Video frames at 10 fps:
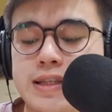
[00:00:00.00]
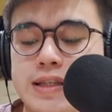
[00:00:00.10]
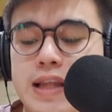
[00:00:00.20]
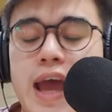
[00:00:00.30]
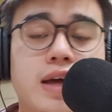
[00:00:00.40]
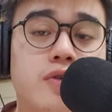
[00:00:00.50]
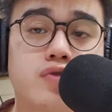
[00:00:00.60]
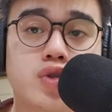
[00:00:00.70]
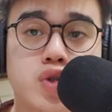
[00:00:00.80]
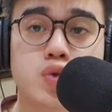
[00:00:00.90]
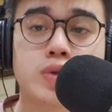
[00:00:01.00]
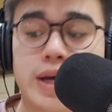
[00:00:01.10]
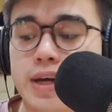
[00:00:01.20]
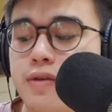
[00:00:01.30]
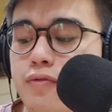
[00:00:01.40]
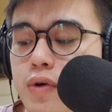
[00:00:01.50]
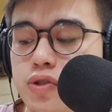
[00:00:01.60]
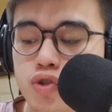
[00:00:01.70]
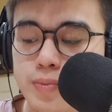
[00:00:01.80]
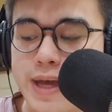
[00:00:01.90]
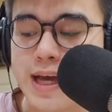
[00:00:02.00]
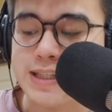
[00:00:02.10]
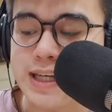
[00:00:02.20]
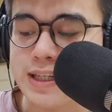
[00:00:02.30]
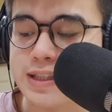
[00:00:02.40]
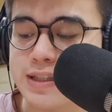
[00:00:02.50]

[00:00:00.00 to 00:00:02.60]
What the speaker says: -2, -1 to be exact.